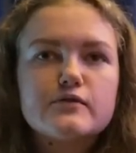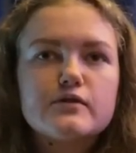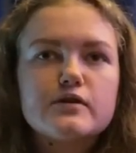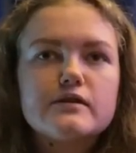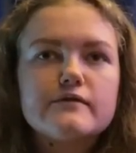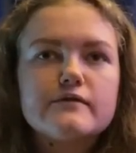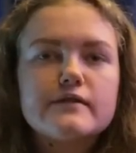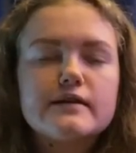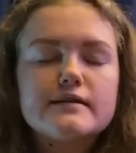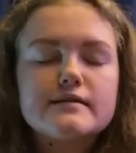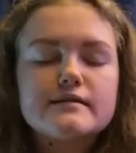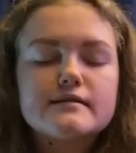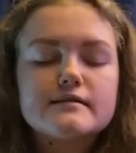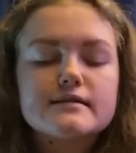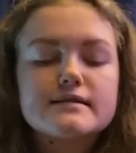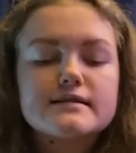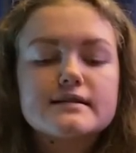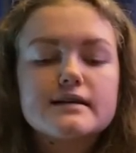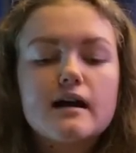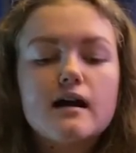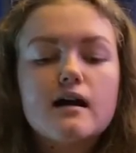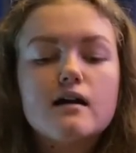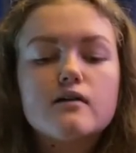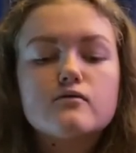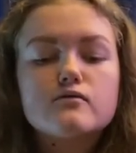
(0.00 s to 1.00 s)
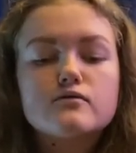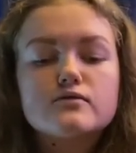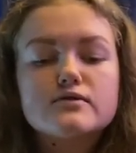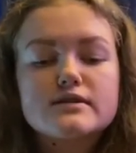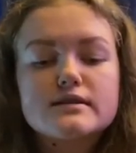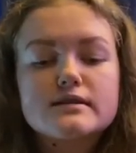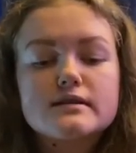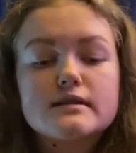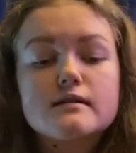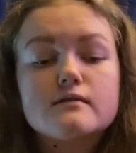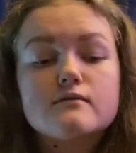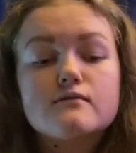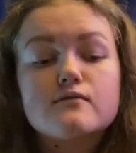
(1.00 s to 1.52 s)
elevators are
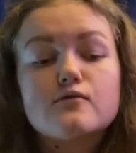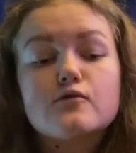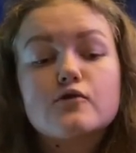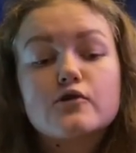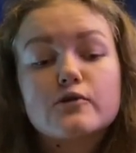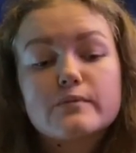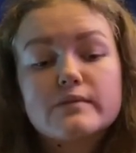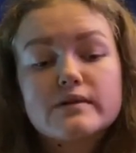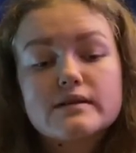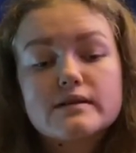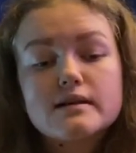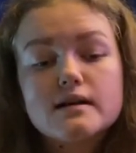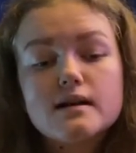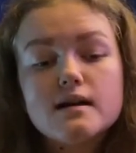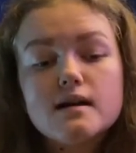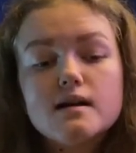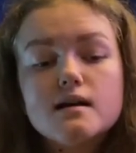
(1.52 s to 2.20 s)
constantly forming.